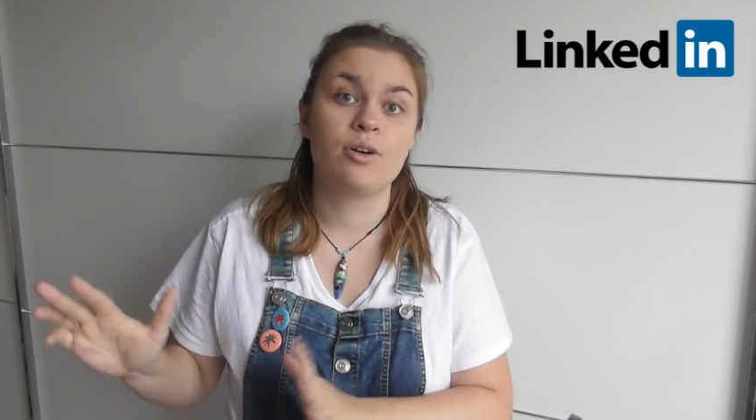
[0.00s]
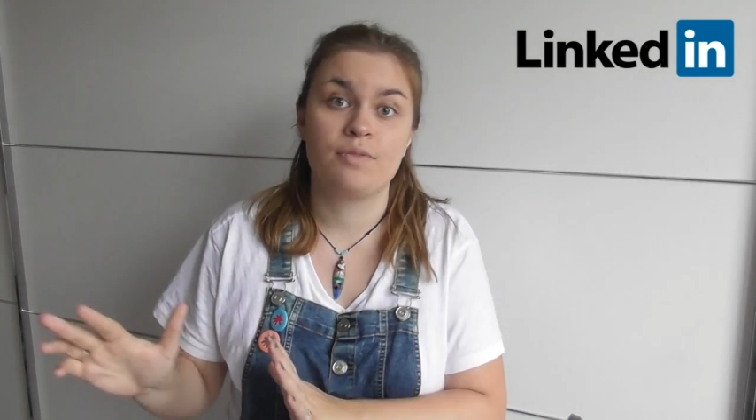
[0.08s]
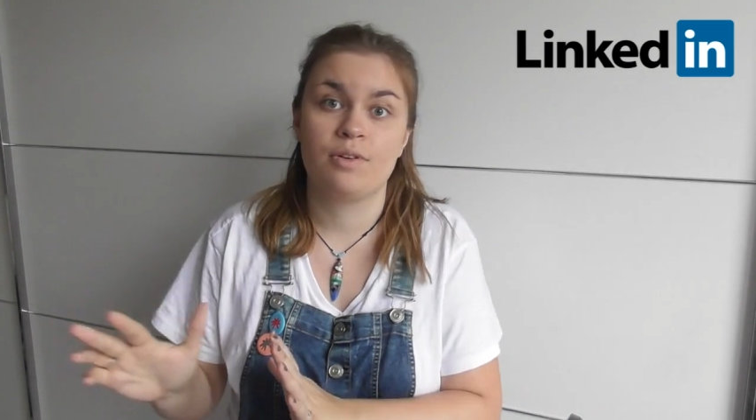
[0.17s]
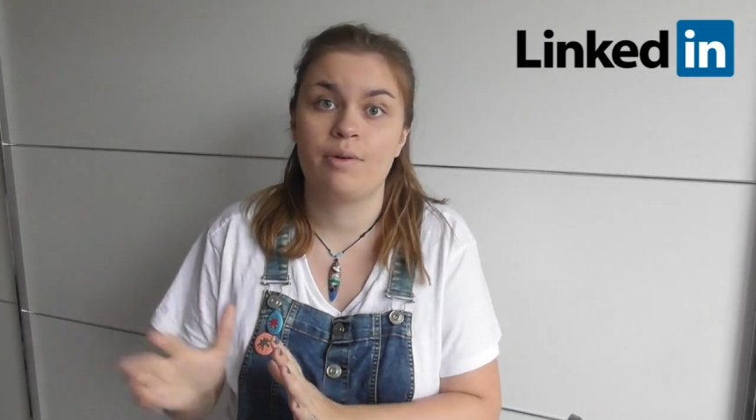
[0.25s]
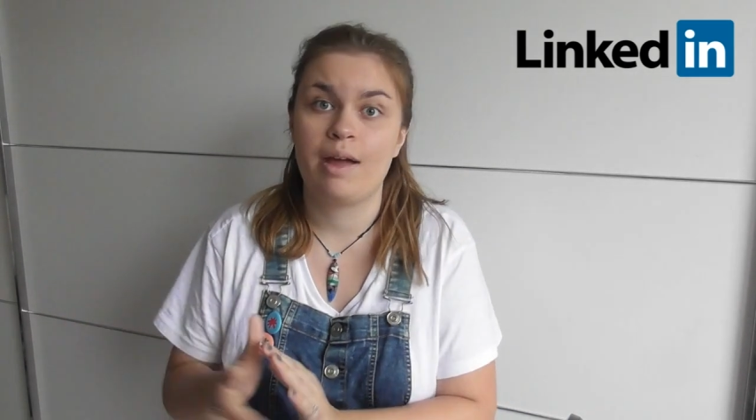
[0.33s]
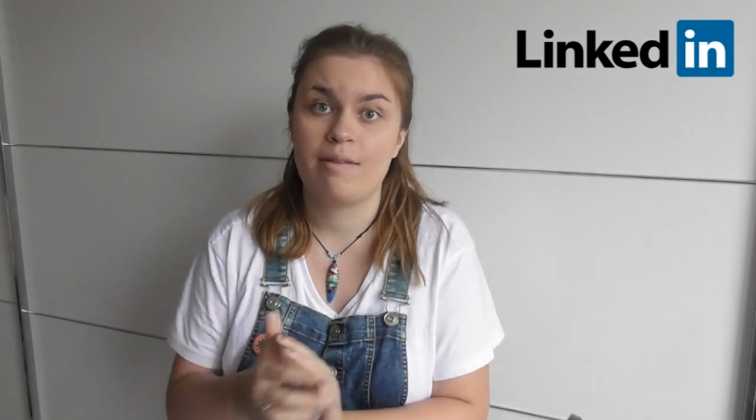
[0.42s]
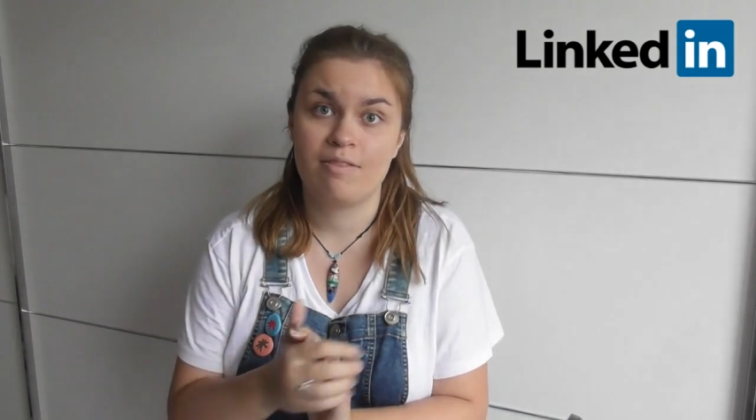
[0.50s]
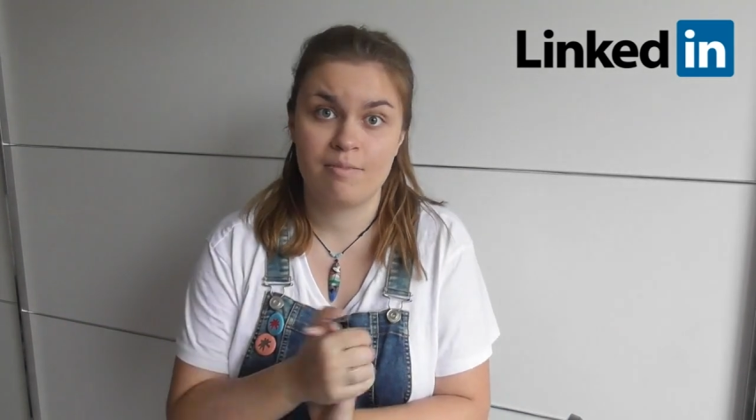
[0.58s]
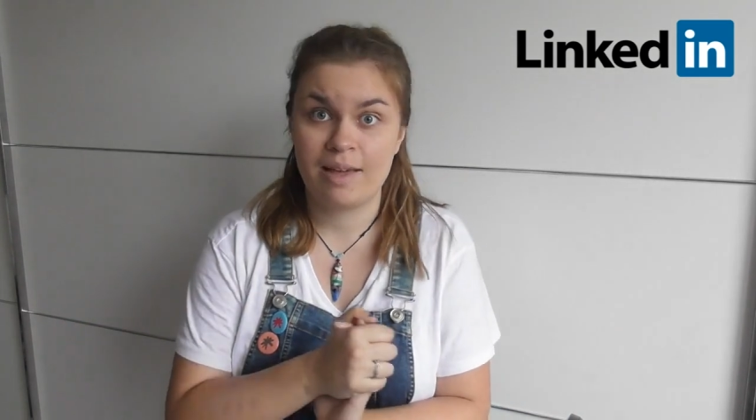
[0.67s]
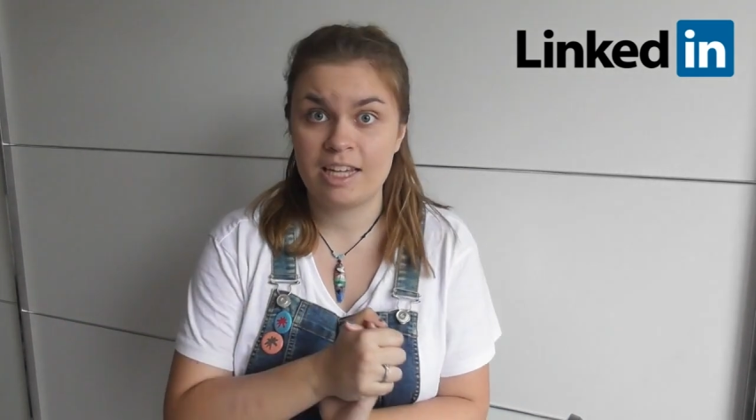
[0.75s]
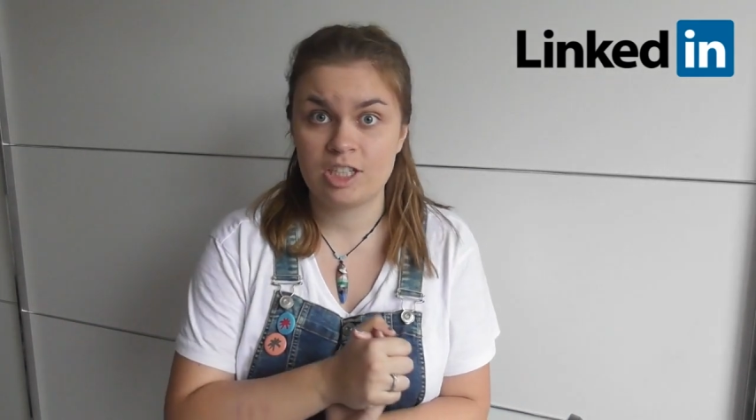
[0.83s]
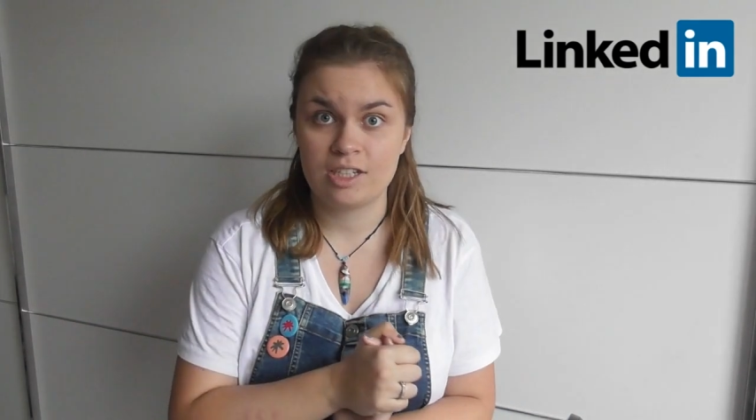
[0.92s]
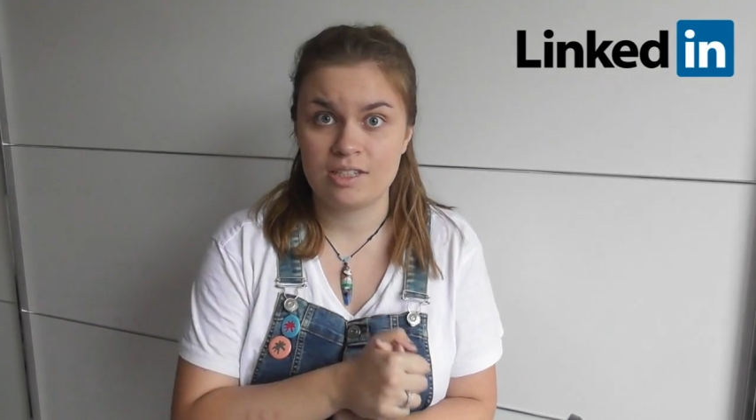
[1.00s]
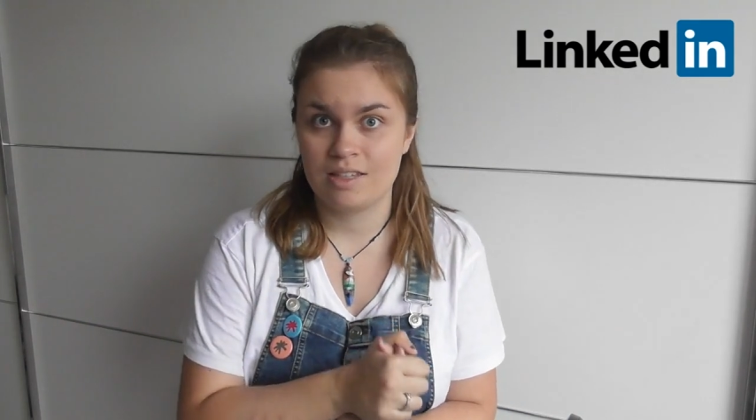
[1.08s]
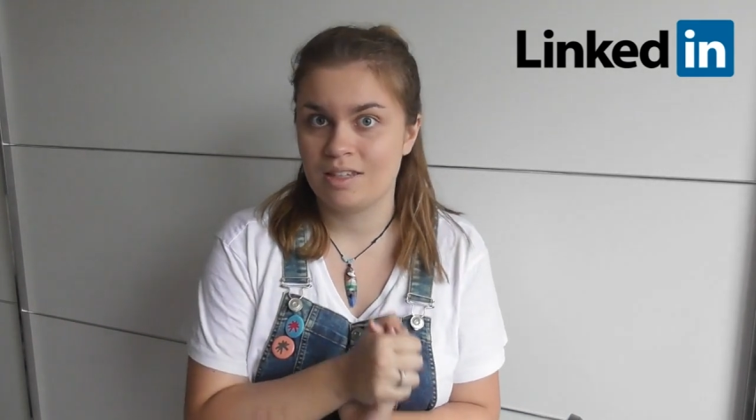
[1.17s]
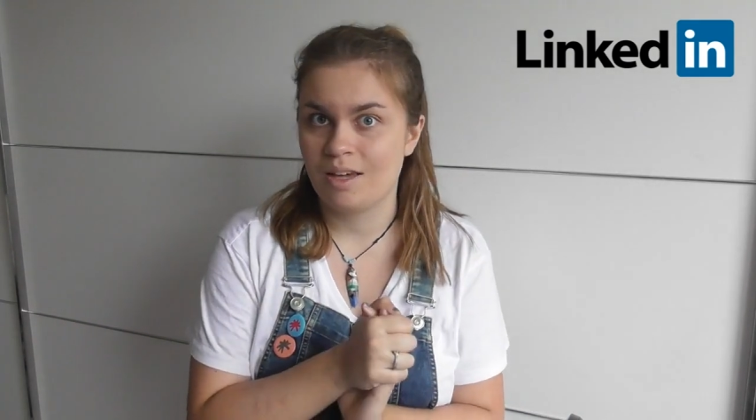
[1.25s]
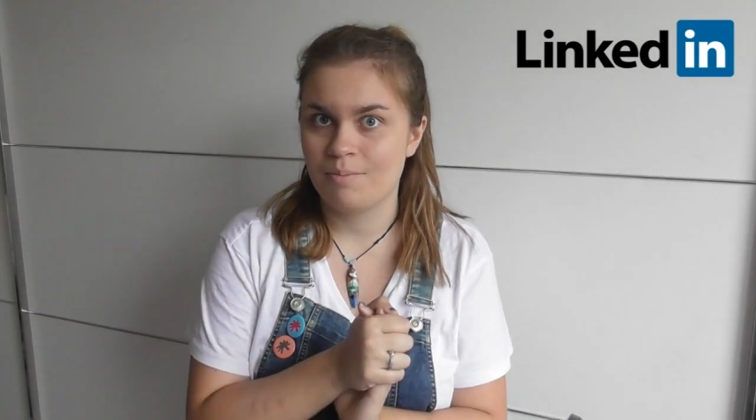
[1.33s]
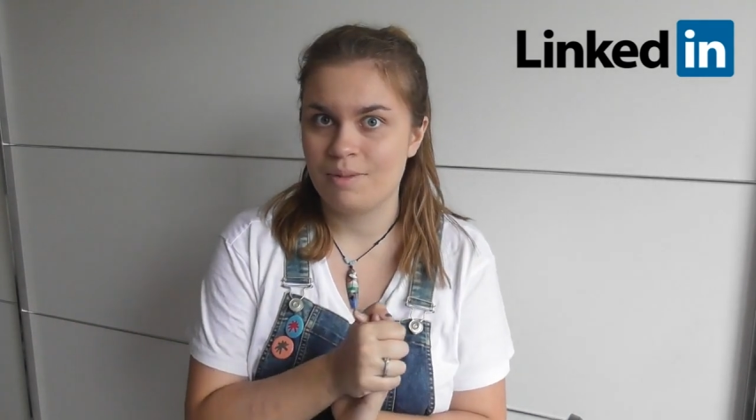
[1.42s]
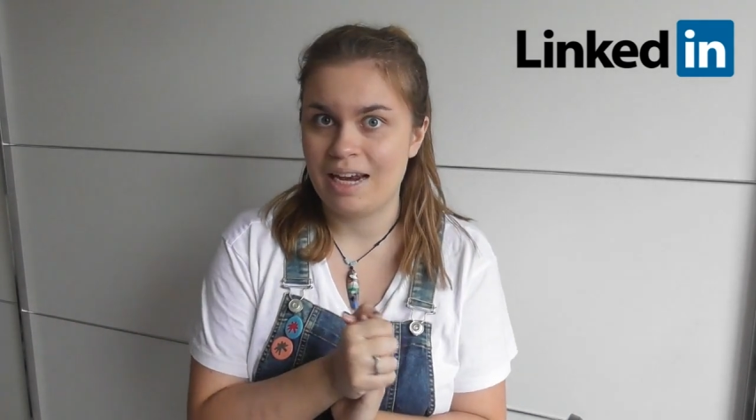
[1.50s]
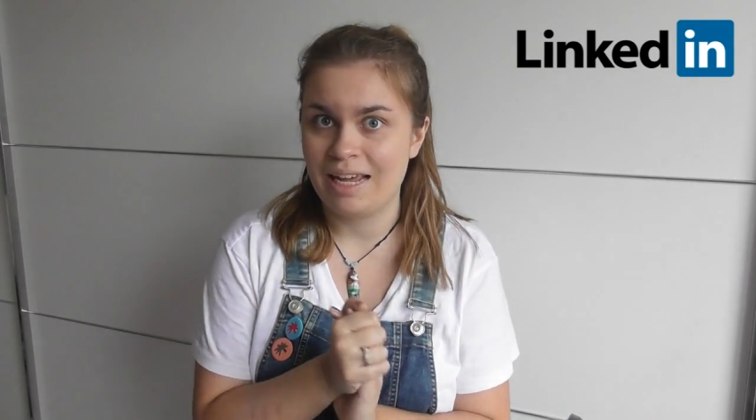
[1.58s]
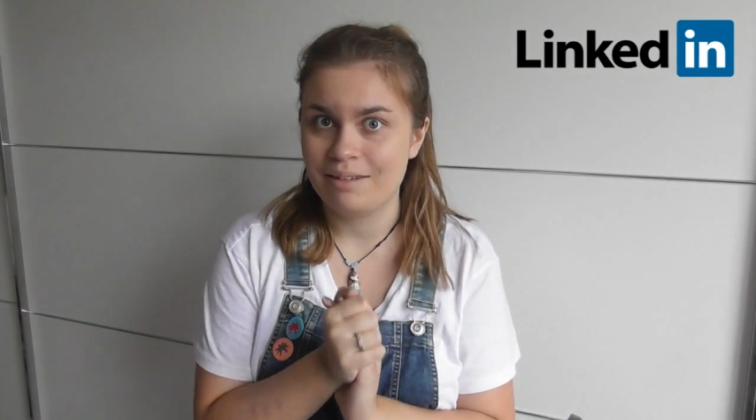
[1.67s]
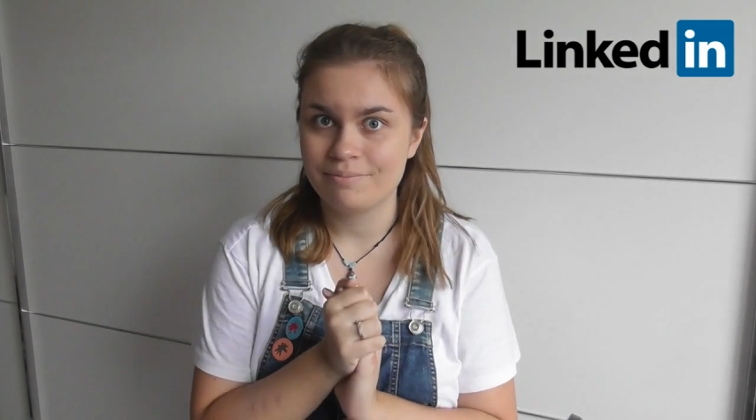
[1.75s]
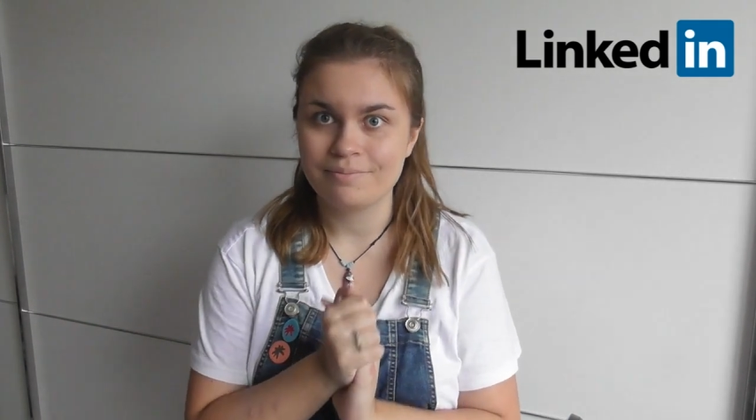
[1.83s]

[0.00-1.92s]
off your information to the company.